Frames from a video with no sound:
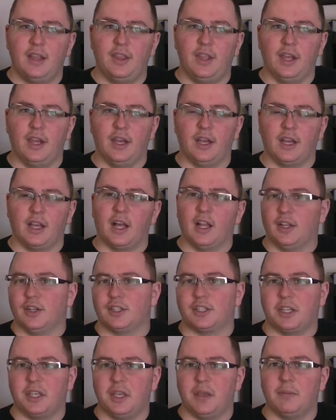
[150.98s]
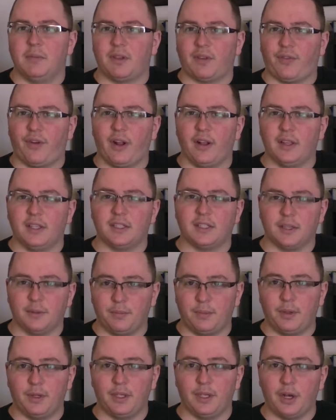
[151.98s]
the color scheme is fairly
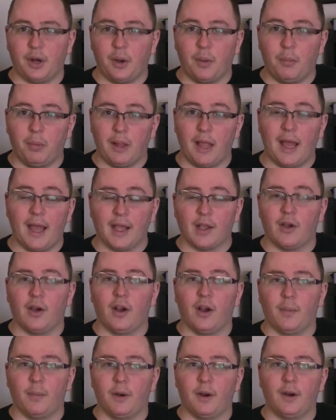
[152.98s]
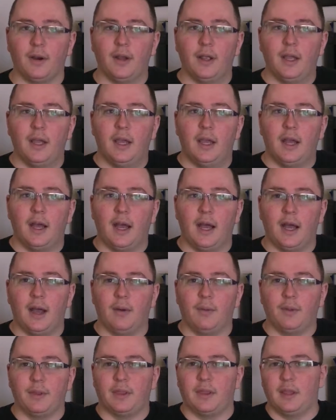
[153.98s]
simple, black armor
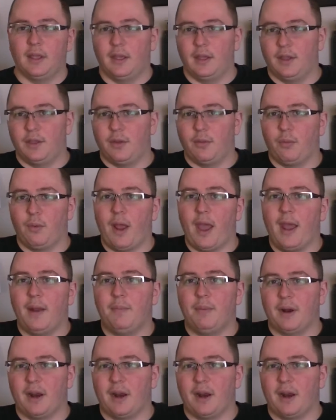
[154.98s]
with the red.